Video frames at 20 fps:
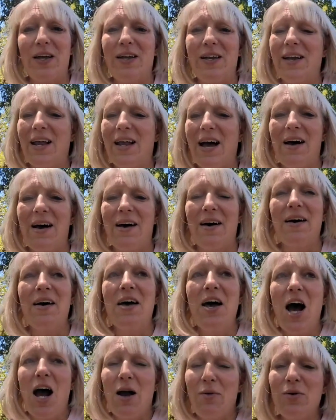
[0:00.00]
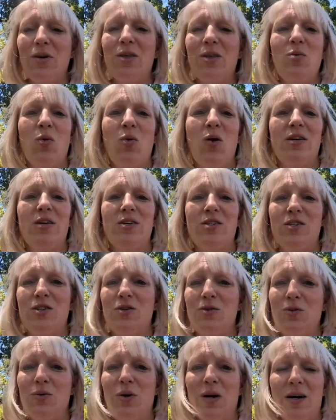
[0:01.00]
And I really want
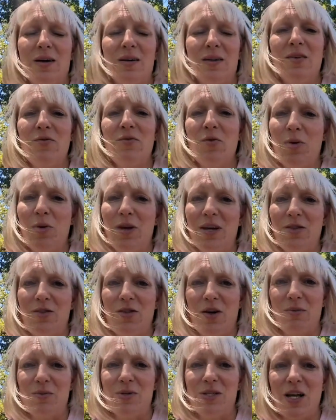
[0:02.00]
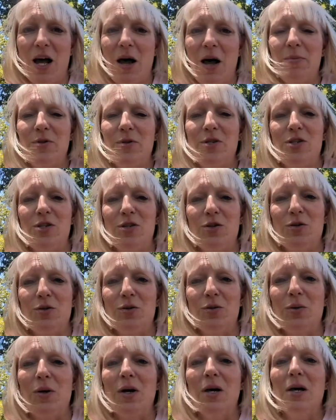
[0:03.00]
to give a big thumbs up
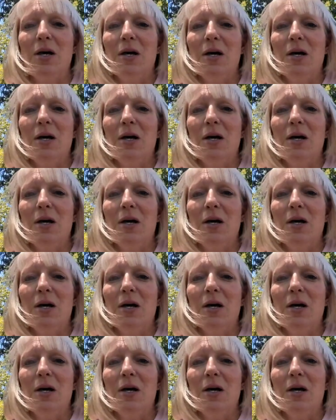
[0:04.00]
to